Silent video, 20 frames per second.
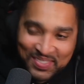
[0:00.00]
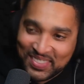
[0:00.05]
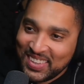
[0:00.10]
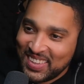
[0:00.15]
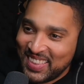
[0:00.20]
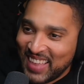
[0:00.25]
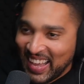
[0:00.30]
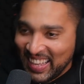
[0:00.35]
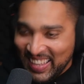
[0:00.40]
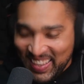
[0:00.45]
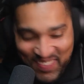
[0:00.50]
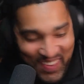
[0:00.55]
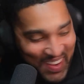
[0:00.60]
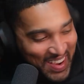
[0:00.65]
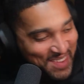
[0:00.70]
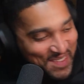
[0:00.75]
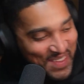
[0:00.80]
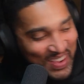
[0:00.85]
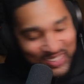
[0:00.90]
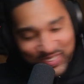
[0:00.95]
Thank you
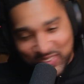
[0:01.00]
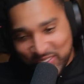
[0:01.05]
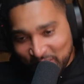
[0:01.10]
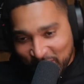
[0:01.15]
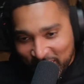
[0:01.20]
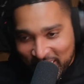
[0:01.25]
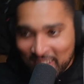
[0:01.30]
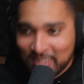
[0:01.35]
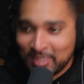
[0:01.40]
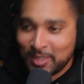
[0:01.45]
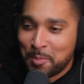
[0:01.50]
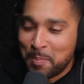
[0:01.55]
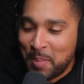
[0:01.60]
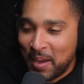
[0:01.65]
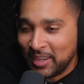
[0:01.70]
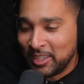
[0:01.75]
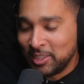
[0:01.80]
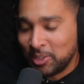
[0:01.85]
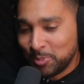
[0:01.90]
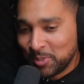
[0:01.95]
very much for joining us on
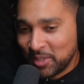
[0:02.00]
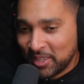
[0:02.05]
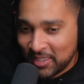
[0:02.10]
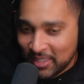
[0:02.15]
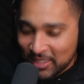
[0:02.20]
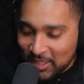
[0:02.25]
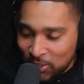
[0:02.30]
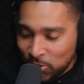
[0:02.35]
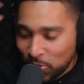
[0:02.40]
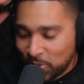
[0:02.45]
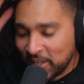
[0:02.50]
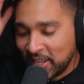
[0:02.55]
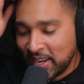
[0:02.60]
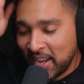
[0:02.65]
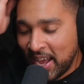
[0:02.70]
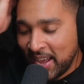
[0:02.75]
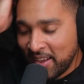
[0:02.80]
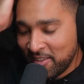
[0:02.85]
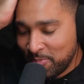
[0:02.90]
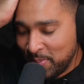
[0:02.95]
Punishment. Sean and
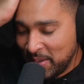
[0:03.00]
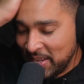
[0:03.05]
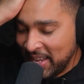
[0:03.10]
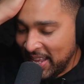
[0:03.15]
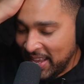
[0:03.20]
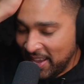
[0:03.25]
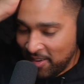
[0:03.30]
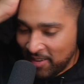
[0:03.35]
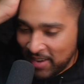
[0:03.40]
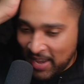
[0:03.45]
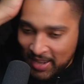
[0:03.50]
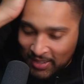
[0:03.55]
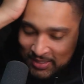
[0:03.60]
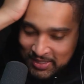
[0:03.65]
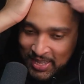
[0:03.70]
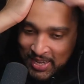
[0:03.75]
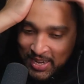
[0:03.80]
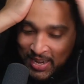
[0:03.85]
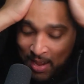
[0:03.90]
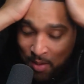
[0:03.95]
I have been here on How to
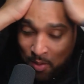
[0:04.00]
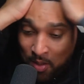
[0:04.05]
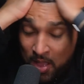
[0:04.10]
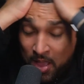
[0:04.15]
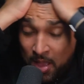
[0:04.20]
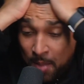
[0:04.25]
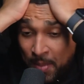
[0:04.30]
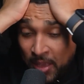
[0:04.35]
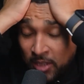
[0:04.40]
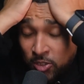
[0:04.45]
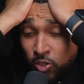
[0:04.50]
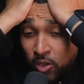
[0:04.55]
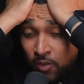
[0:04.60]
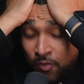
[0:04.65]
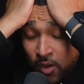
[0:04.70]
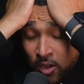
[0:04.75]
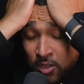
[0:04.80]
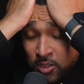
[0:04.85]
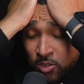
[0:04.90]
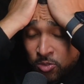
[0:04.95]
Kill an Hour. Make sure you
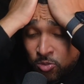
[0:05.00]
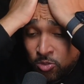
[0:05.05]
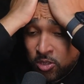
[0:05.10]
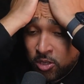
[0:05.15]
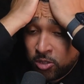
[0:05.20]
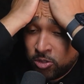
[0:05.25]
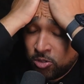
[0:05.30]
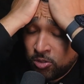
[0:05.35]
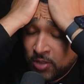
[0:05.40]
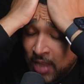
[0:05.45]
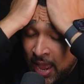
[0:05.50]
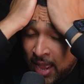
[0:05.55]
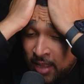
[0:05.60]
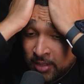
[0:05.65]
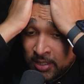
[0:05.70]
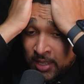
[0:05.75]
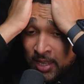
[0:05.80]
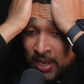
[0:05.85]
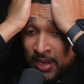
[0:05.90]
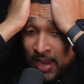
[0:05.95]
follow us on all socials at How
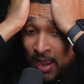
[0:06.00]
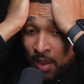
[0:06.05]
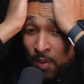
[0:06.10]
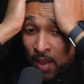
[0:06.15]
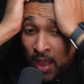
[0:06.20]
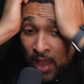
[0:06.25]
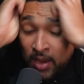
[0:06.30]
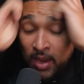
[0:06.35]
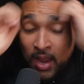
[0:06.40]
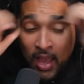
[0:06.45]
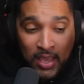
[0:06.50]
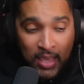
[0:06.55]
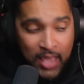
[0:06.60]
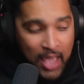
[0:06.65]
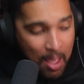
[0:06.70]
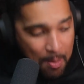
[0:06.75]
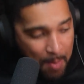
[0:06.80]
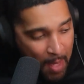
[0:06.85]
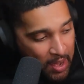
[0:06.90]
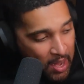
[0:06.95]
to Kill an Hour. And like,
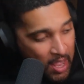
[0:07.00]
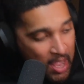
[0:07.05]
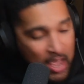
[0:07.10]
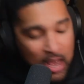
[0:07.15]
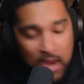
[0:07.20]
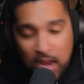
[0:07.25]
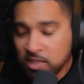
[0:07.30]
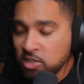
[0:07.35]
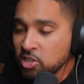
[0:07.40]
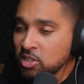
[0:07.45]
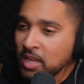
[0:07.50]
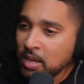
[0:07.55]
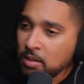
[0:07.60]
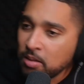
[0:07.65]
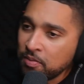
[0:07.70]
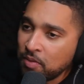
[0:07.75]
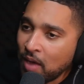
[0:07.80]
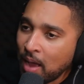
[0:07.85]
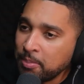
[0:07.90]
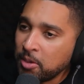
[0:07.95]
yeah, man, let's just keep
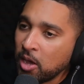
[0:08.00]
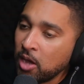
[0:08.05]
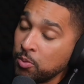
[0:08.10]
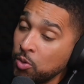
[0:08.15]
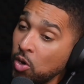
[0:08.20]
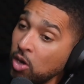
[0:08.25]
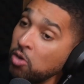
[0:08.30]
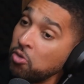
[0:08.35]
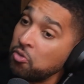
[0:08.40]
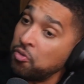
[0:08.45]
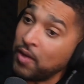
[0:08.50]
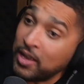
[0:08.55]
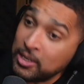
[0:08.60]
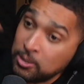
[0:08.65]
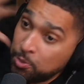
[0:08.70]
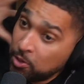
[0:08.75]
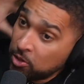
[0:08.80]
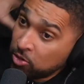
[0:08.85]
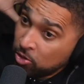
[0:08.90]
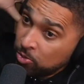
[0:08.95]
the vibe going. We've got a little
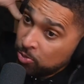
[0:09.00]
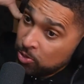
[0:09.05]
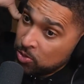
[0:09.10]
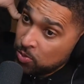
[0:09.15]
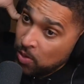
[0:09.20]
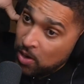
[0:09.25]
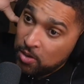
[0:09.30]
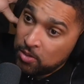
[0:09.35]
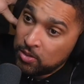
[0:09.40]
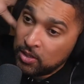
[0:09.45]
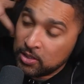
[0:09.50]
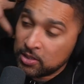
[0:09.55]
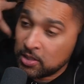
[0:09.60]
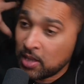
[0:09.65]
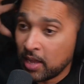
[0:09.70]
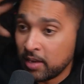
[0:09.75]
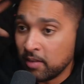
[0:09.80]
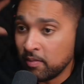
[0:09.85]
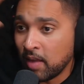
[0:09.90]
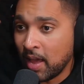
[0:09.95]
Facebook group as well that's
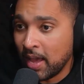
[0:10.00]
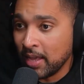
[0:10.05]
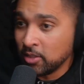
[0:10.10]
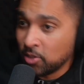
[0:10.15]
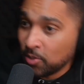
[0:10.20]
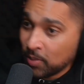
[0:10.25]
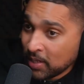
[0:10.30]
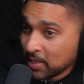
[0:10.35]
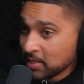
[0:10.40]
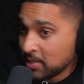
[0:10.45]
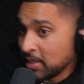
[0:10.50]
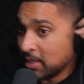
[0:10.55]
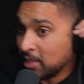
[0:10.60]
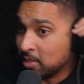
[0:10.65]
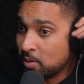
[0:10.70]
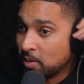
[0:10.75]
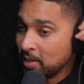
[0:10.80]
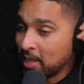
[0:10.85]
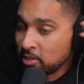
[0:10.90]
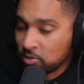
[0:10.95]
kind of like doing its thing as
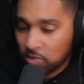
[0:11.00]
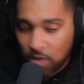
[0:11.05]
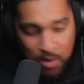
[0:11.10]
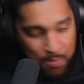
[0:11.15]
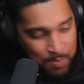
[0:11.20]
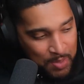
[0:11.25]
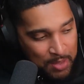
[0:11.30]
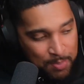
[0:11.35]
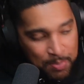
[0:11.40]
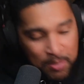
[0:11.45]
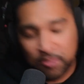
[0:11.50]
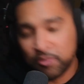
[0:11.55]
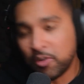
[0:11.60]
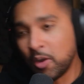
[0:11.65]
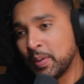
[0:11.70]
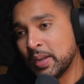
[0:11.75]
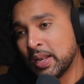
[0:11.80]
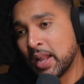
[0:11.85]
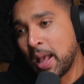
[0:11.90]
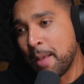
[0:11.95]
well. That's growing. People are
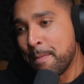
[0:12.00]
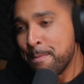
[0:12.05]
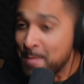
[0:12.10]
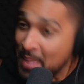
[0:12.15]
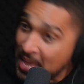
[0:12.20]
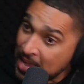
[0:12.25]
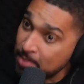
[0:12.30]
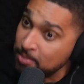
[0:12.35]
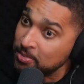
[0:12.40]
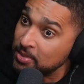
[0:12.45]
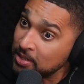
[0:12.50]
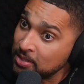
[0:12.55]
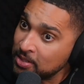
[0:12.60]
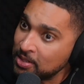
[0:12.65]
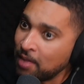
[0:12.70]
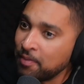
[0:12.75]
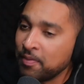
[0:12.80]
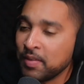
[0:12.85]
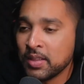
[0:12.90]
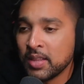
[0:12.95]
throwing like memes and
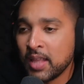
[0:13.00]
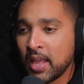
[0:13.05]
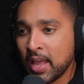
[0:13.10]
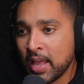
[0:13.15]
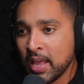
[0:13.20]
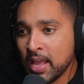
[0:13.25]
stuff in there.